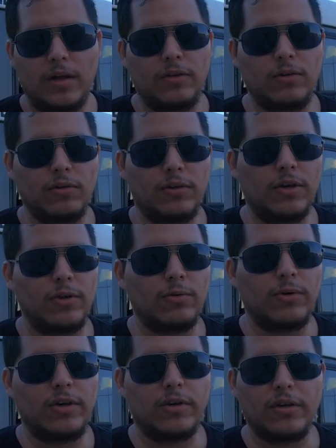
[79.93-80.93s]
The only other
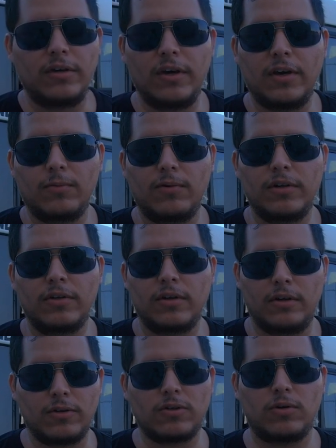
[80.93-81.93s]
way you can get one,
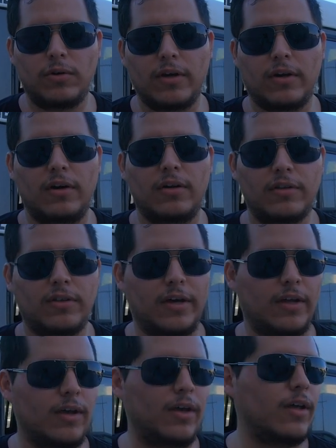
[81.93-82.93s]
and they're so iconic
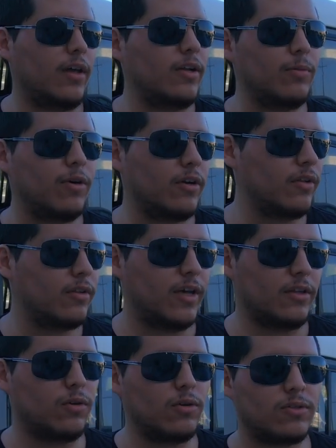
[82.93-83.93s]
that anybody
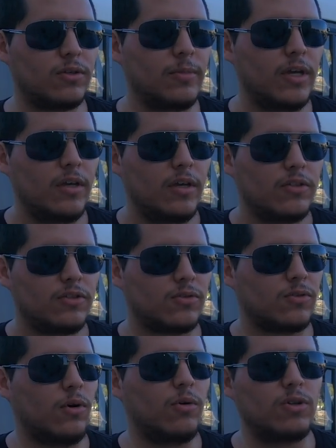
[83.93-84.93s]
that knows them
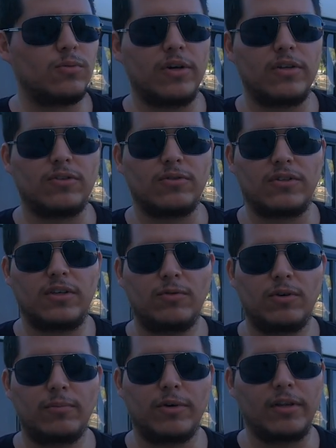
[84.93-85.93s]
just always wanted to see
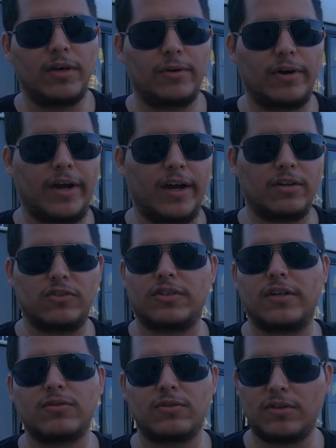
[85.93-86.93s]
one but never had a
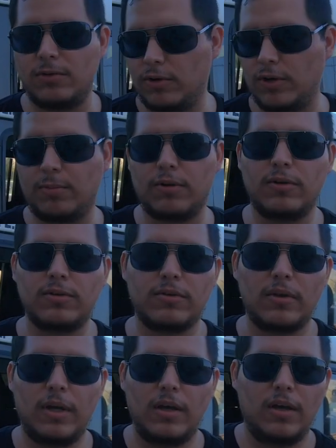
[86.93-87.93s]
chance to see one up
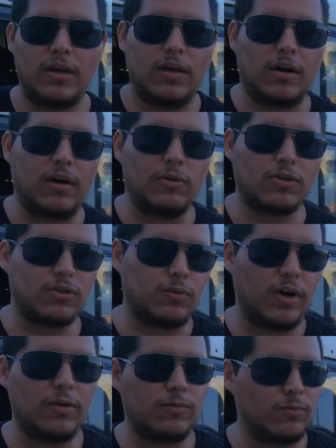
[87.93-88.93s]
close, which is
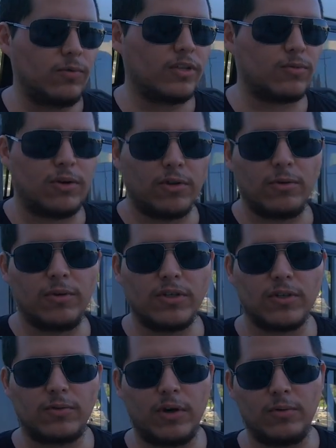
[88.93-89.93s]
why that's one of the
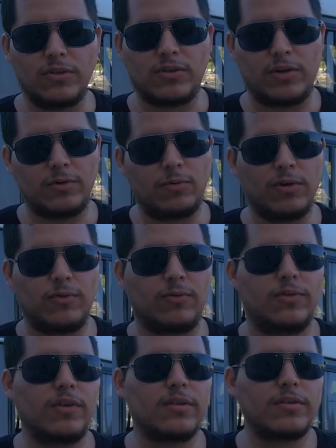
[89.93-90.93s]
reasons why we started with
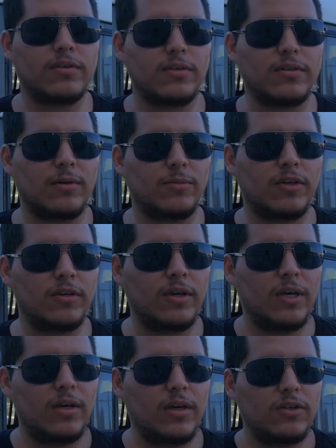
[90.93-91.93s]
this. It's something
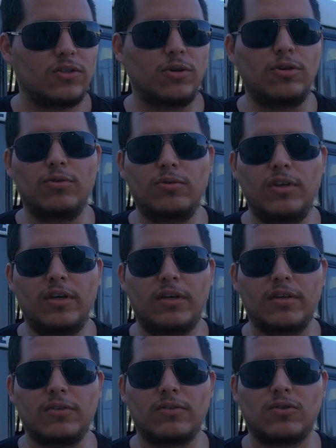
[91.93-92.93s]
so
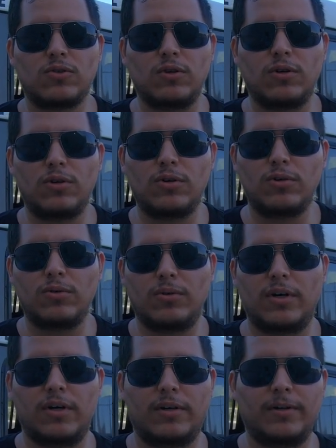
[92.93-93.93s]
unique and
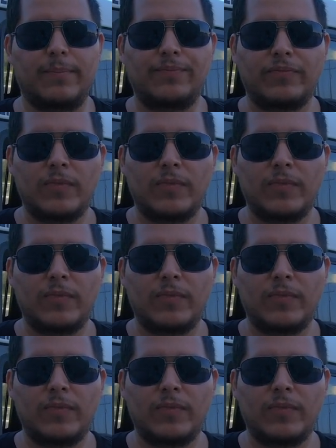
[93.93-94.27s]
so